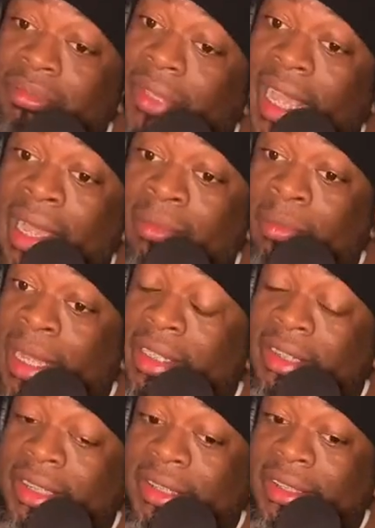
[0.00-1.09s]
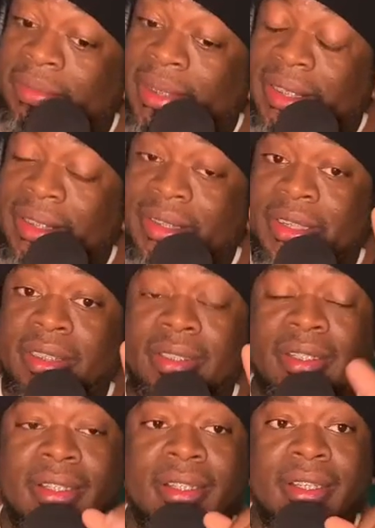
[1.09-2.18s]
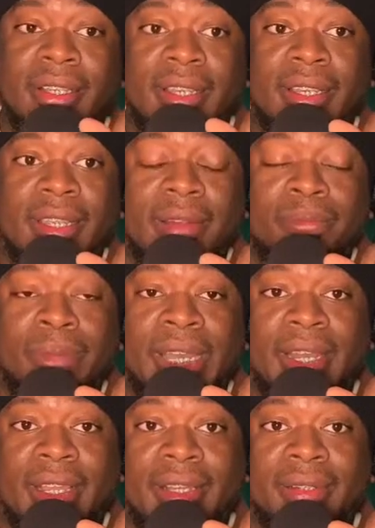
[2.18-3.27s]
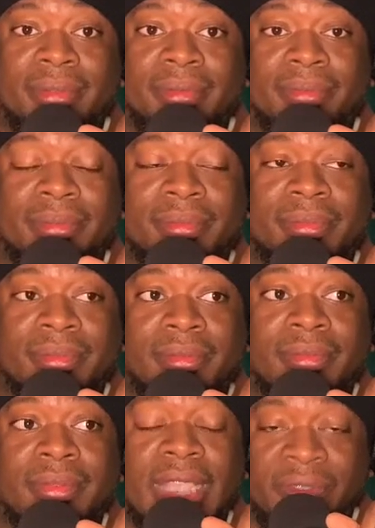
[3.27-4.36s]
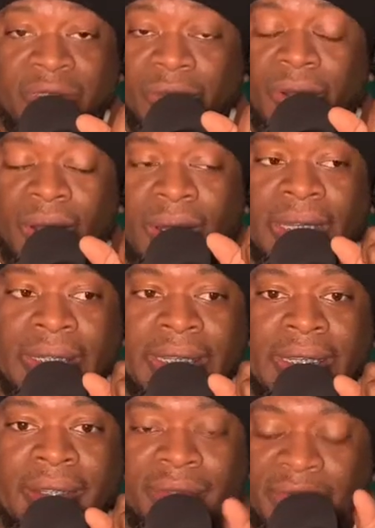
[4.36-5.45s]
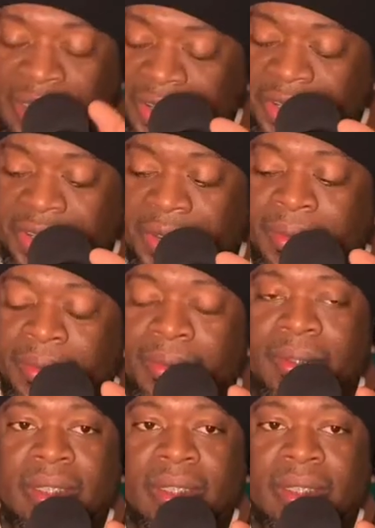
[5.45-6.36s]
I'm about to see some things. But if you are looking, if this is you,